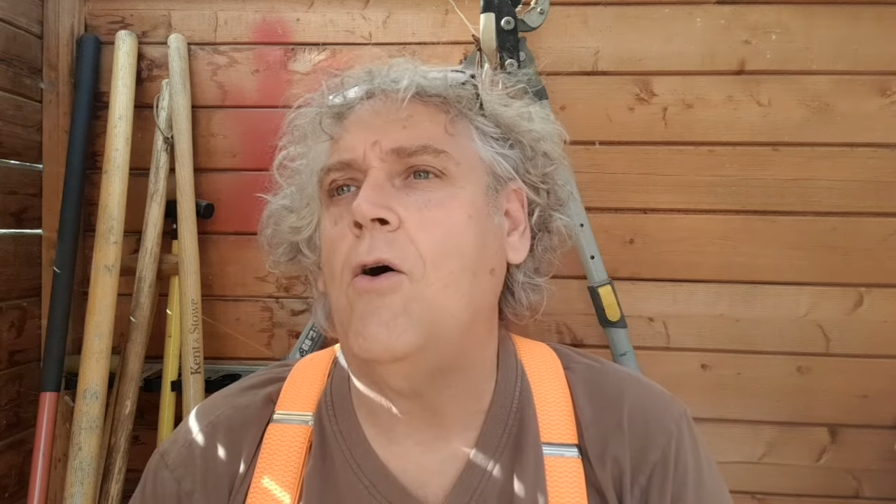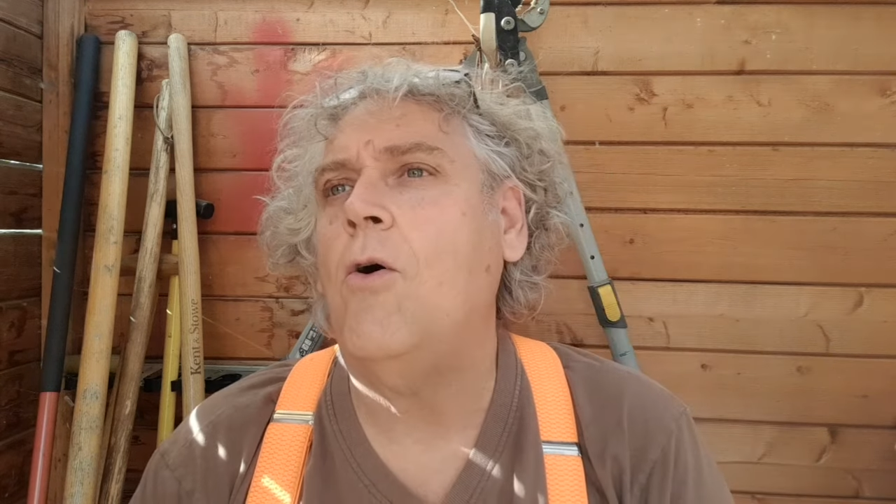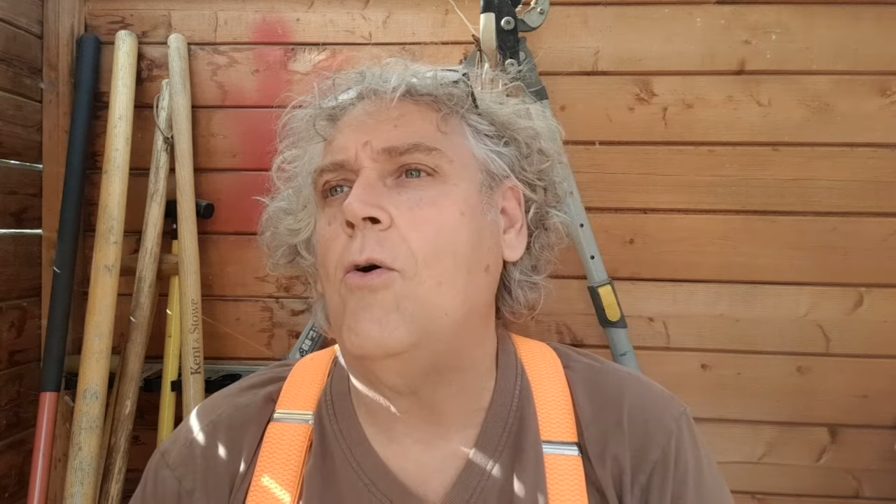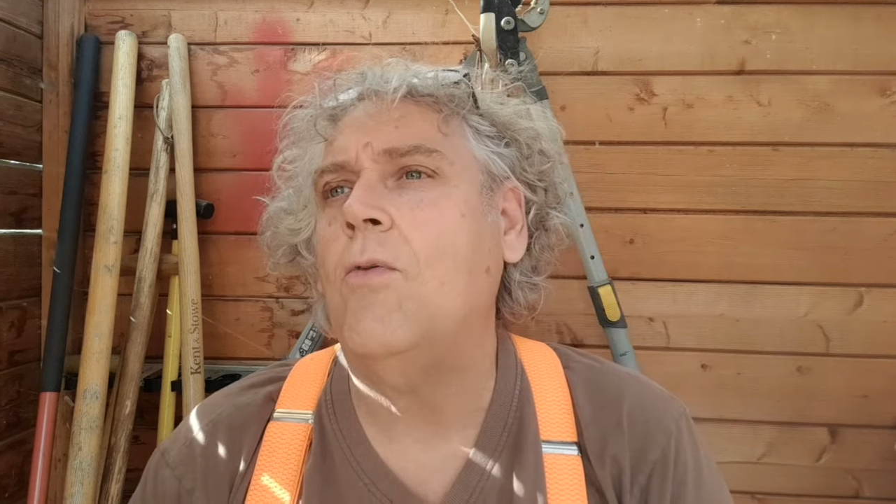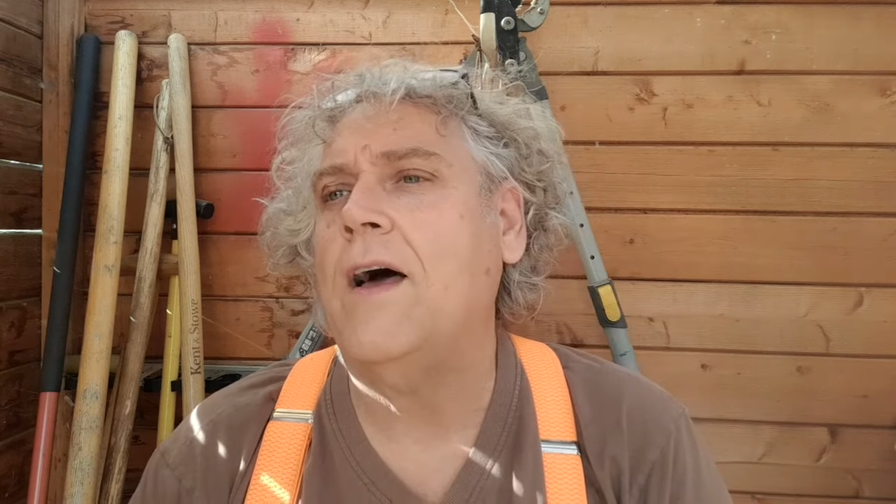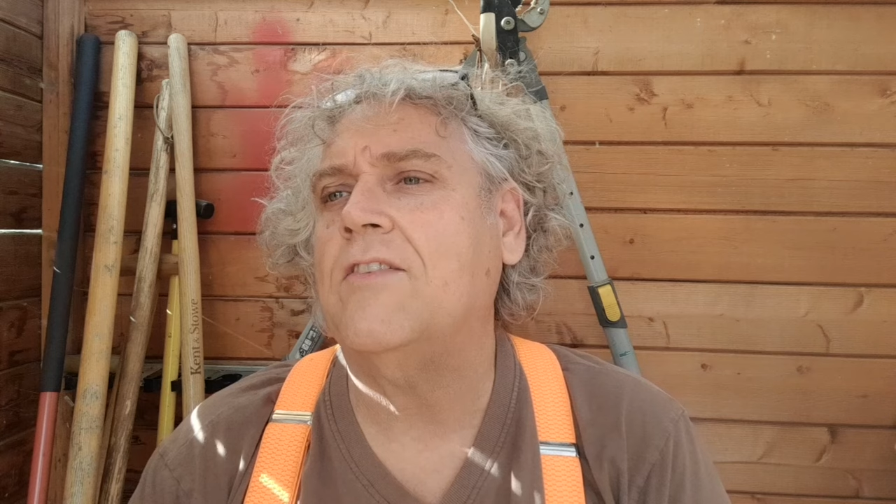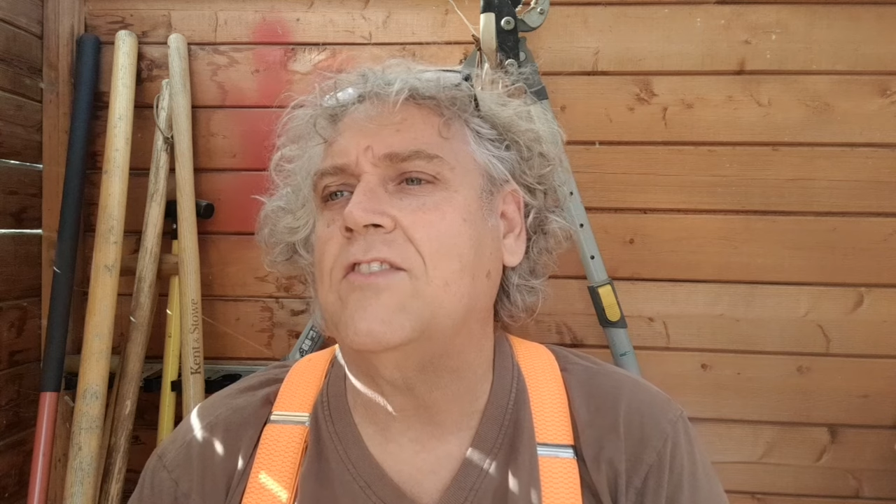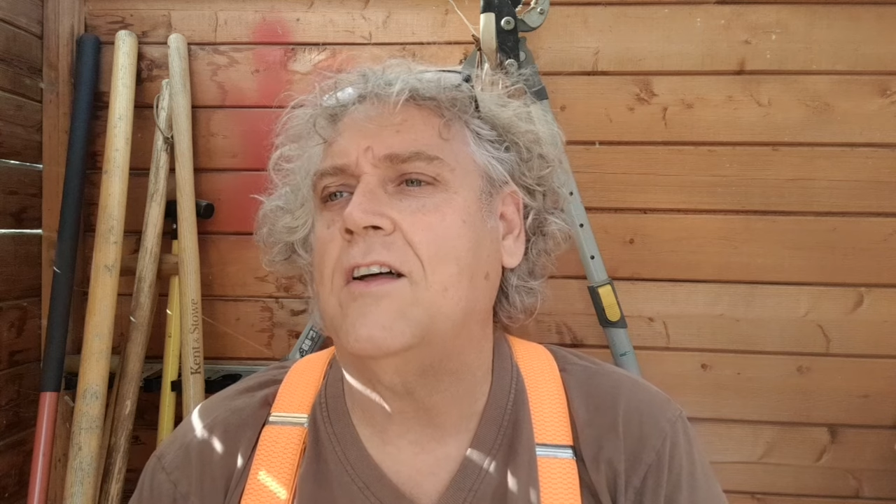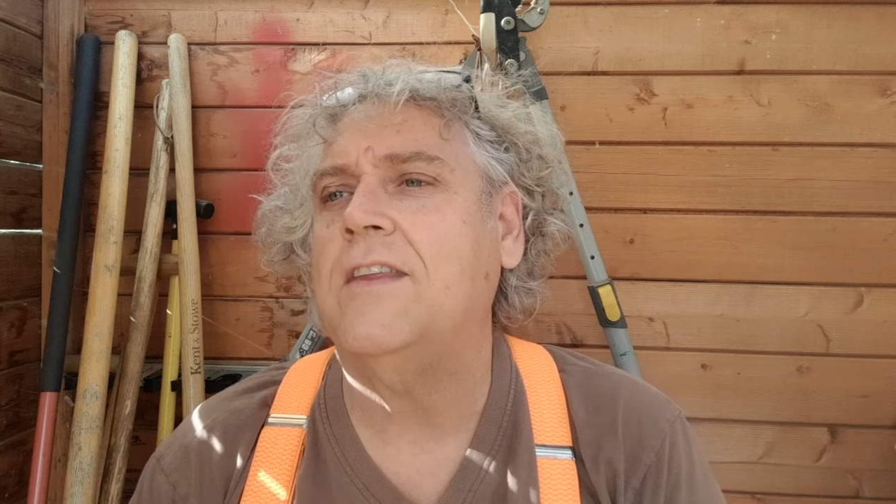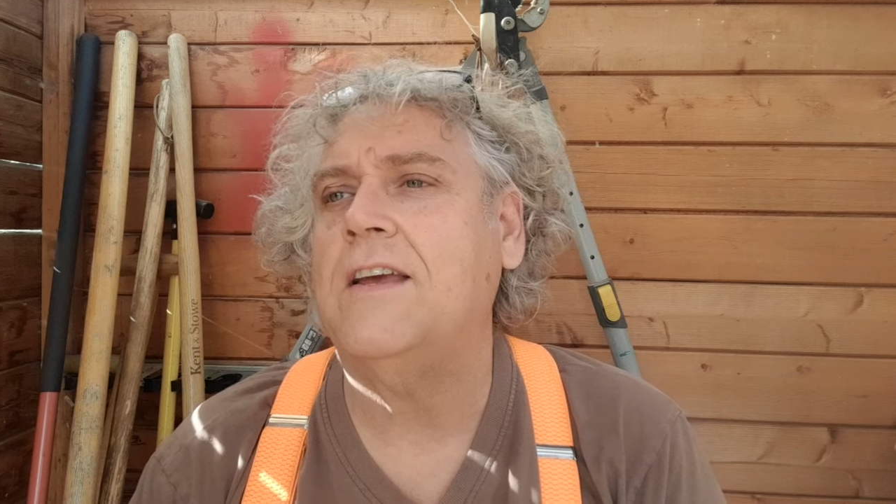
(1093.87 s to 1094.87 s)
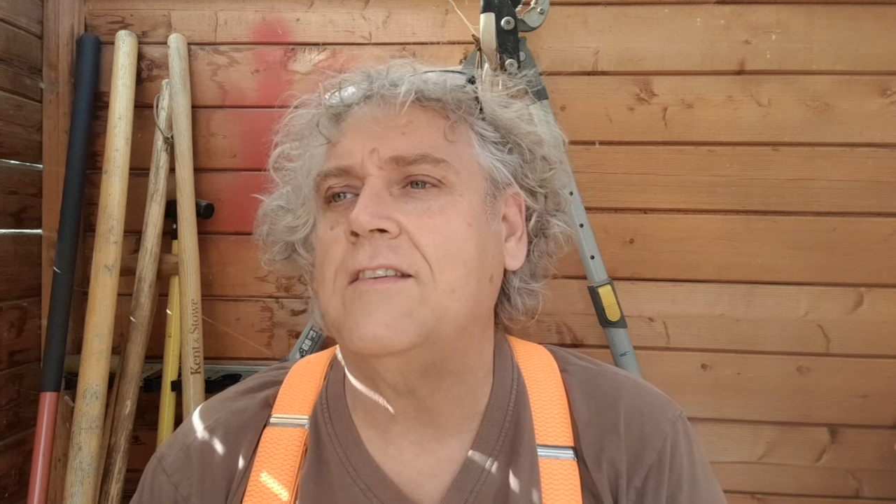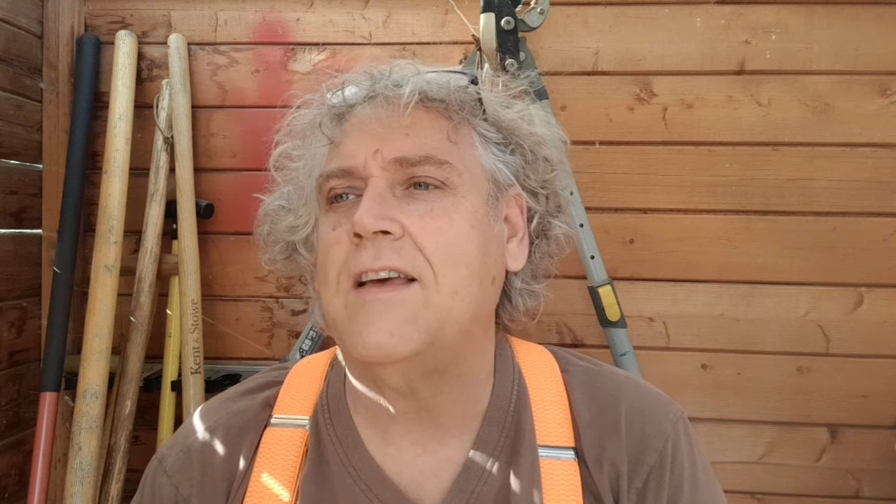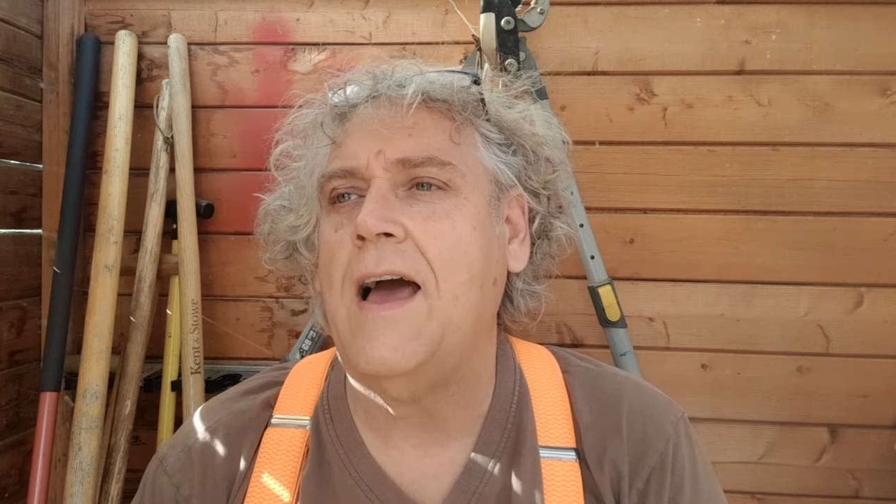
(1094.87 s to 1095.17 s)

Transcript: Oh, that sun is